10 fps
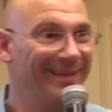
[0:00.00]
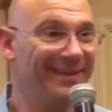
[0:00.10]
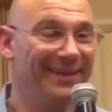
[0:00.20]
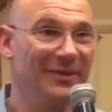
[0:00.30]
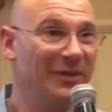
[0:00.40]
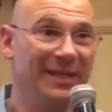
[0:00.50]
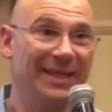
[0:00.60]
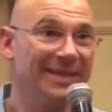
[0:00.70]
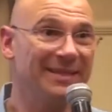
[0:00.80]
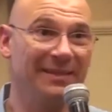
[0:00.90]
Like, you could
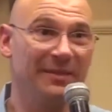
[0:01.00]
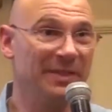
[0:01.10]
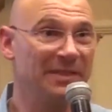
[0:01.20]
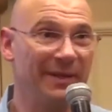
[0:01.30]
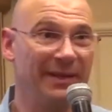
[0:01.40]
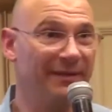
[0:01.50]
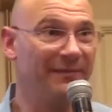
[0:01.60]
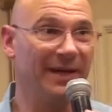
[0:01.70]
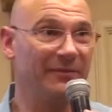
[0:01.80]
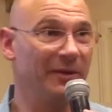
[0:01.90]
easily be spending
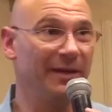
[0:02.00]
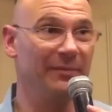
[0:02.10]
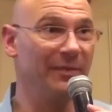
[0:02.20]
5 grand